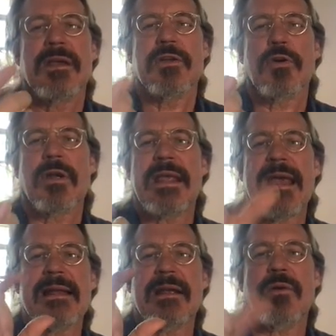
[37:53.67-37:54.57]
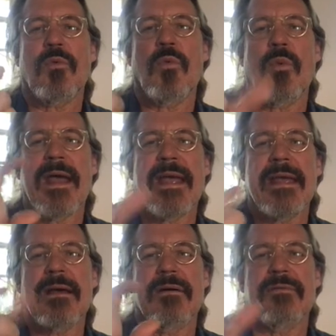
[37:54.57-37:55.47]
an organic
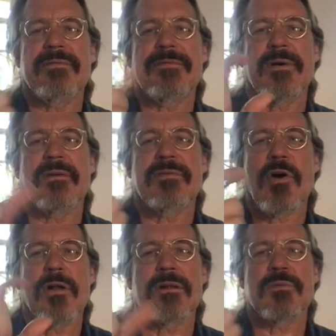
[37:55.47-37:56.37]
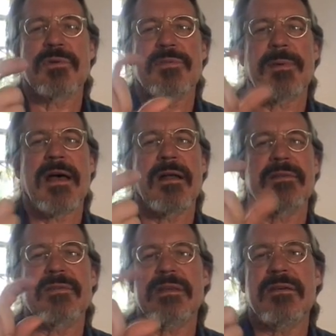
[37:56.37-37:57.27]
way of, of call and
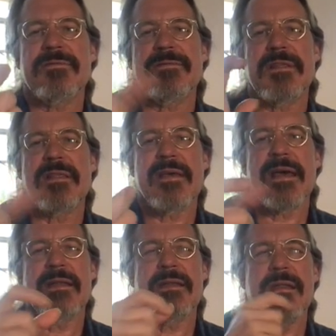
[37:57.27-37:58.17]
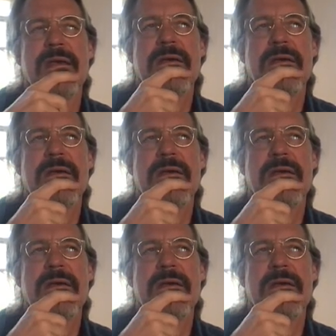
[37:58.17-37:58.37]
response, if and then.